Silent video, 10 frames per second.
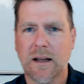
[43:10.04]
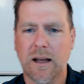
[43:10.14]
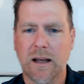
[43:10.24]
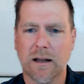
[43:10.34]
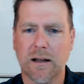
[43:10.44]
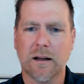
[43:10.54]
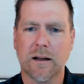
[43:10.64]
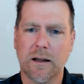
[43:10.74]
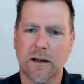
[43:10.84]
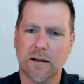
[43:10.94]

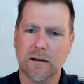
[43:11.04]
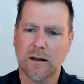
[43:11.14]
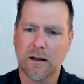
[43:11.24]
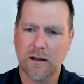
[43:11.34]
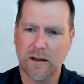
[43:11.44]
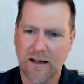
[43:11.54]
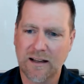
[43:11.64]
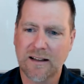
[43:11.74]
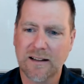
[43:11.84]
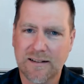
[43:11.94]

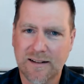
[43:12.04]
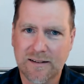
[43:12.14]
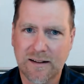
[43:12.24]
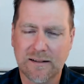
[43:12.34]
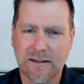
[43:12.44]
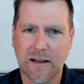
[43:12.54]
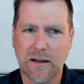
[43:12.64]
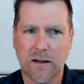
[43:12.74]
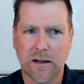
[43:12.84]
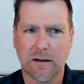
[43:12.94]
and
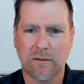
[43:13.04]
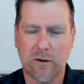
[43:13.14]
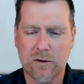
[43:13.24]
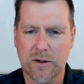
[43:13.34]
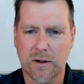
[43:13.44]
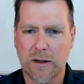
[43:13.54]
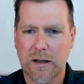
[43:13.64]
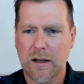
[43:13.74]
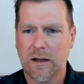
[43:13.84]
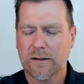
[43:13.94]
consistency in the future.
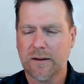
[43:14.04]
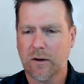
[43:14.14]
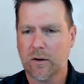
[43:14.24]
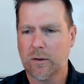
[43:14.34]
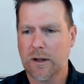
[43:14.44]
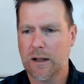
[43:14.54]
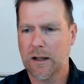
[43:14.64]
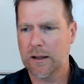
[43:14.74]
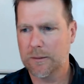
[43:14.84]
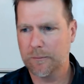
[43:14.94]
So,
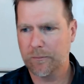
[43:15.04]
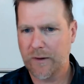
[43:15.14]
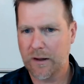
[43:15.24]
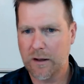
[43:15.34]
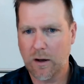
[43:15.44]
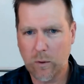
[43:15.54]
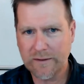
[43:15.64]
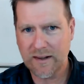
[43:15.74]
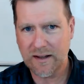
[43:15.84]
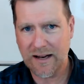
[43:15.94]

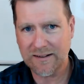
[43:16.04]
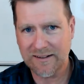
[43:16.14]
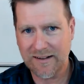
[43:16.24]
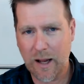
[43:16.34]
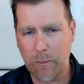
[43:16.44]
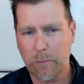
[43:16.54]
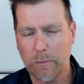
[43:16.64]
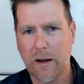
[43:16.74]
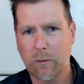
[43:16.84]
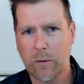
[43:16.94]
what's the next step?
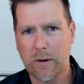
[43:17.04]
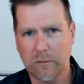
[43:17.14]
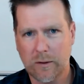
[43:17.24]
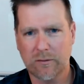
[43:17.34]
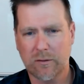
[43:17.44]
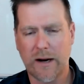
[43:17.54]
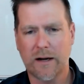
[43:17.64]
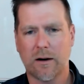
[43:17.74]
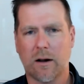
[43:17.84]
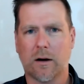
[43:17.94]
Now we've
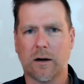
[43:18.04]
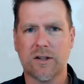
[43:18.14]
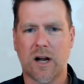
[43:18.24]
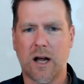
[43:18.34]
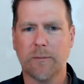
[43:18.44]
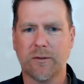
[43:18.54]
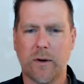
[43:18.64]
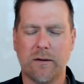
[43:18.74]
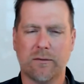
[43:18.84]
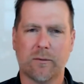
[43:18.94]
graded all our jobs
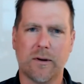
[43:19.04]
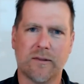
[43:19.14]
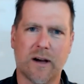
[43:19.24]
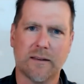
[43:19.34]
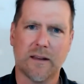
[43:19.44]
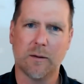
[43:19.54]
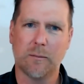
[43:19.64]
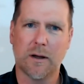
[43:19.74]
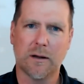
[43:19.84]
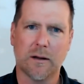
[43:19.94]
and we've got them,